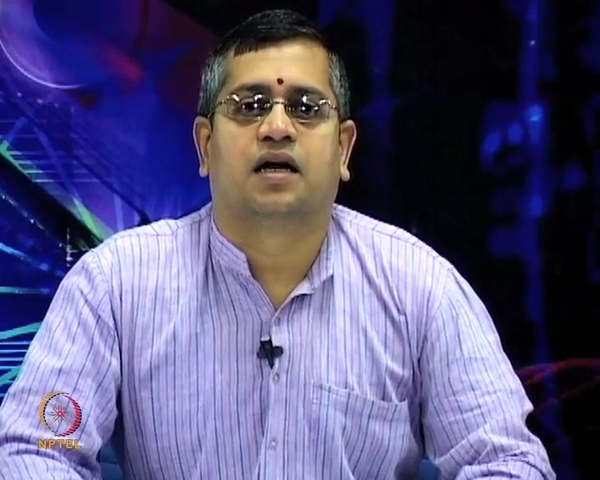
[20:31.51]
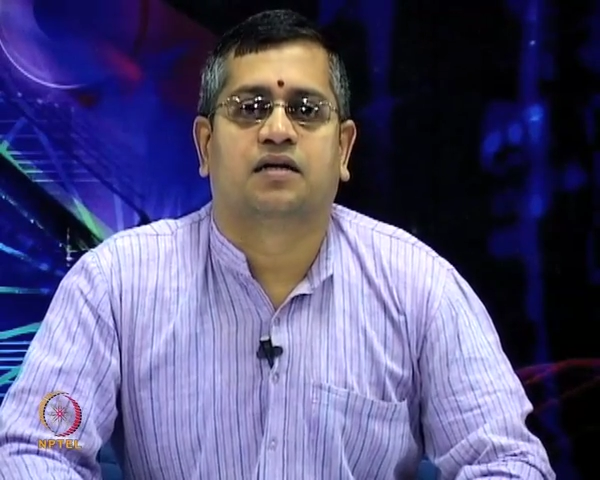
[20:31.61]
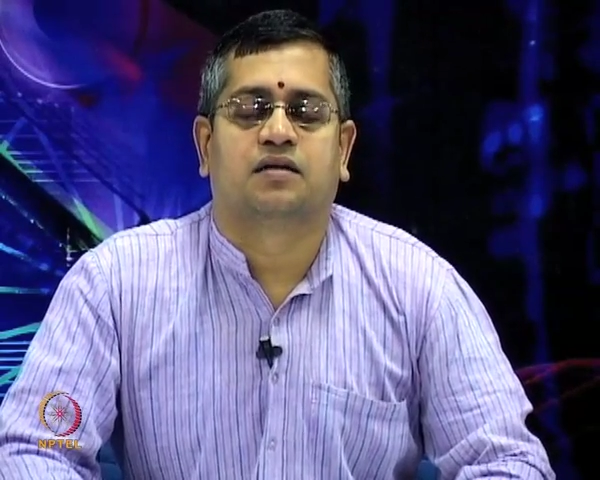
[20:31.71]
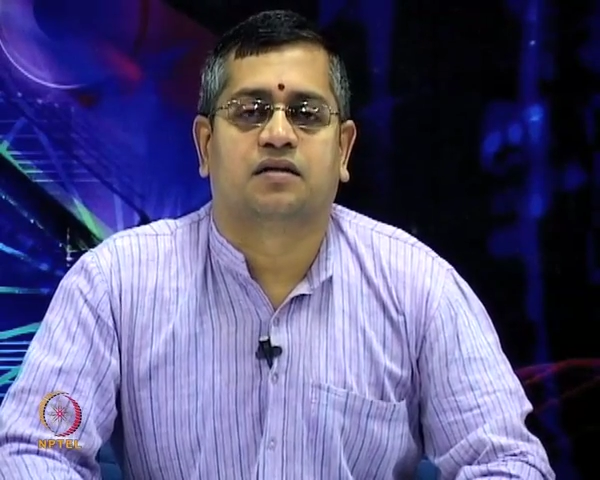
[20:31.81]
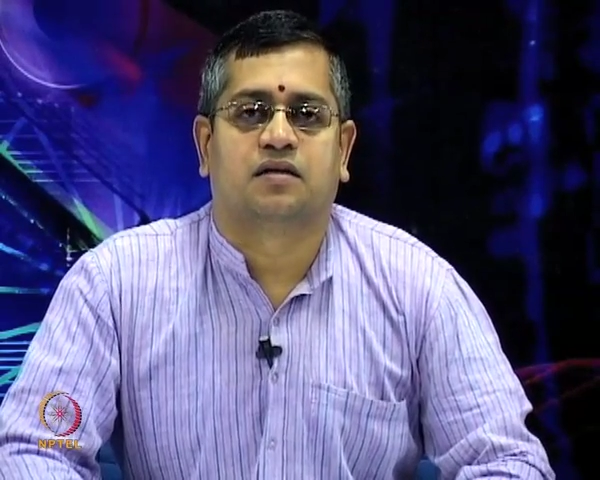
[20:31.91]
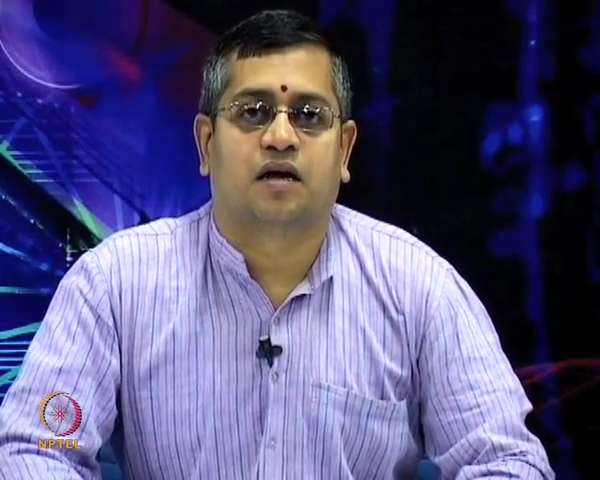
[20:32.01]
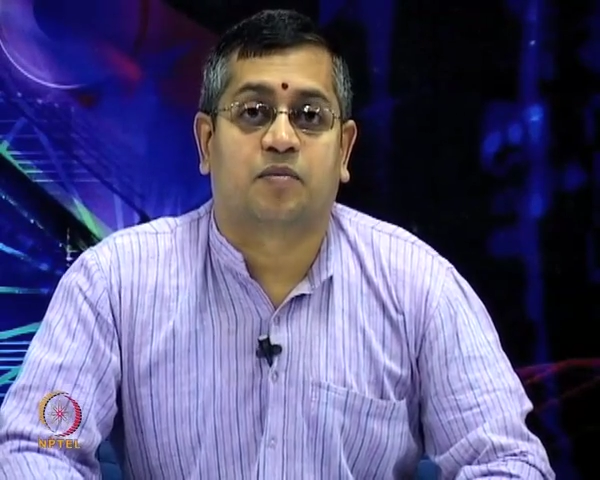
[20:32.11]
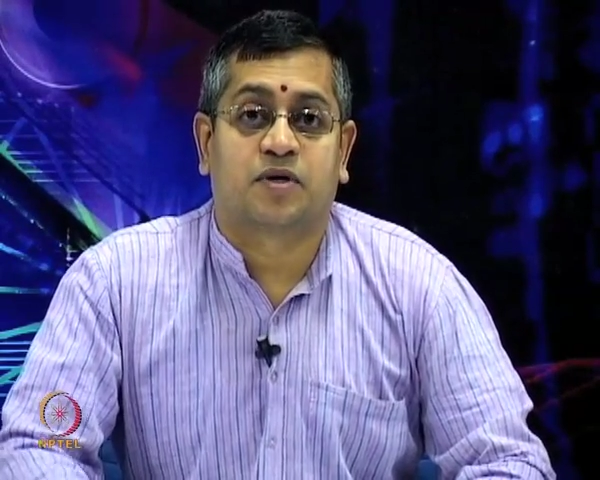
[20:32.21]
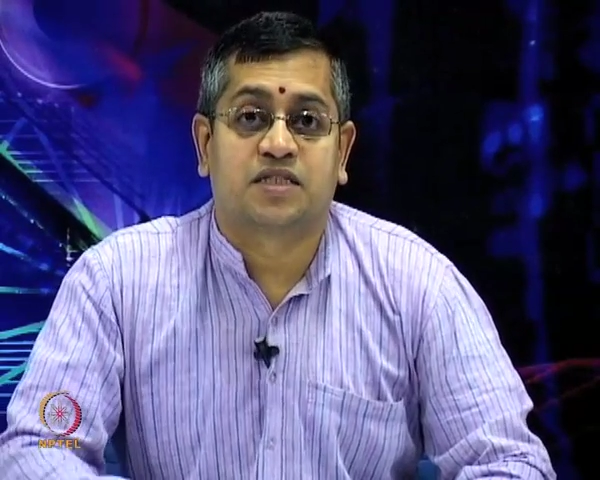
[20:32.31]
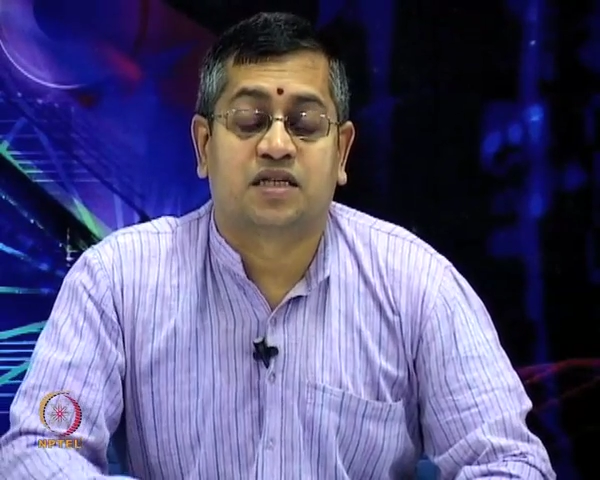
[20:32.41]
and
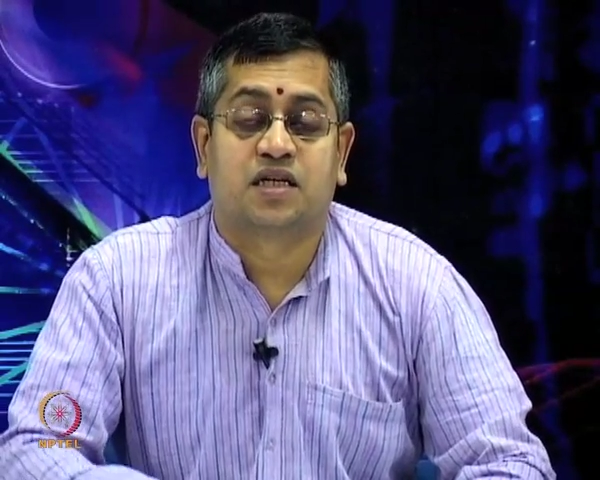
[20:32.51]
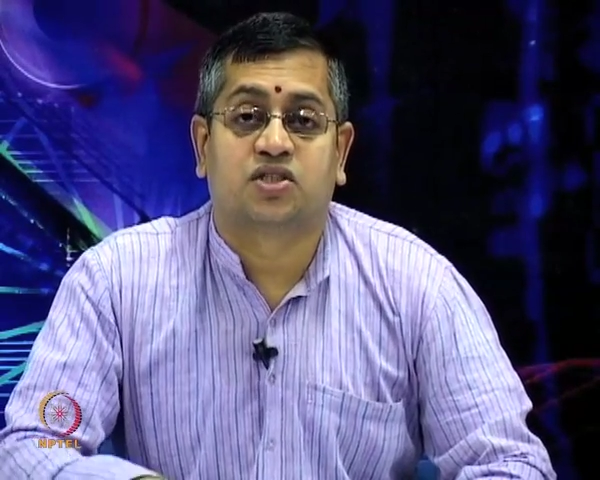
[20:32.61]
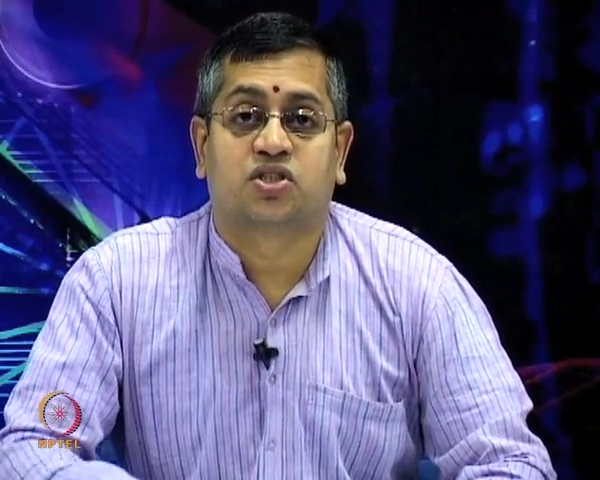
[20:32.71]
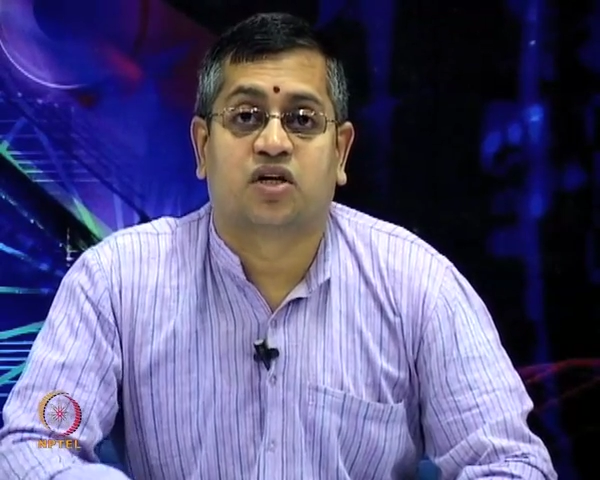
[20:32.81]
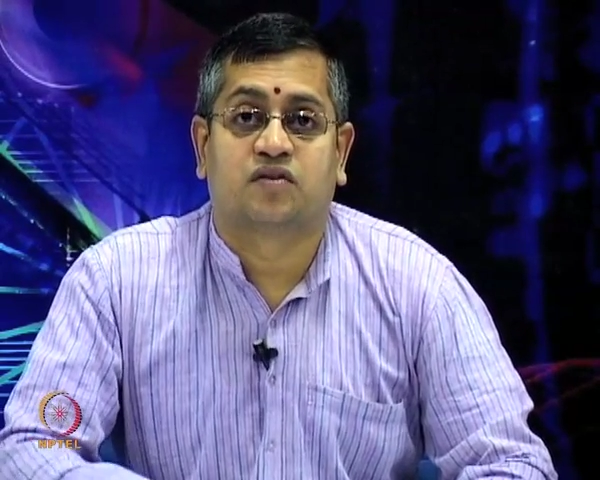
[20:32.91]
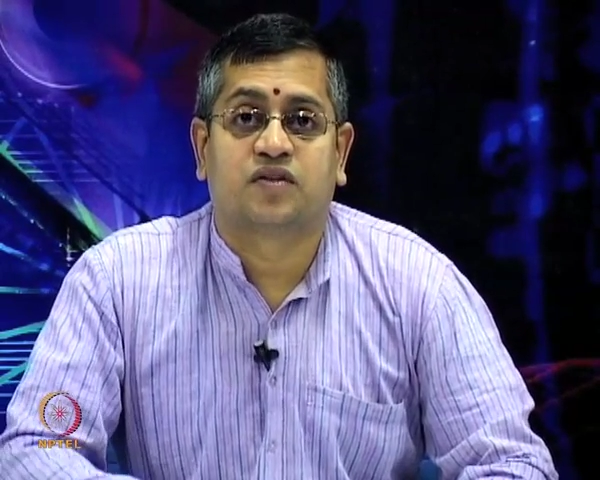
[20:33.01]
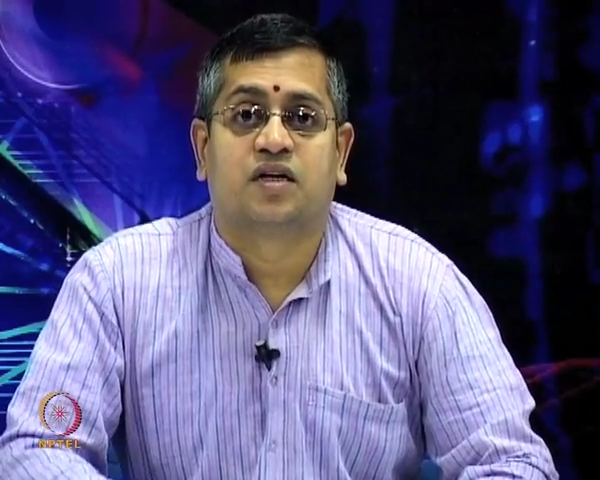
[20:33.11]
representation of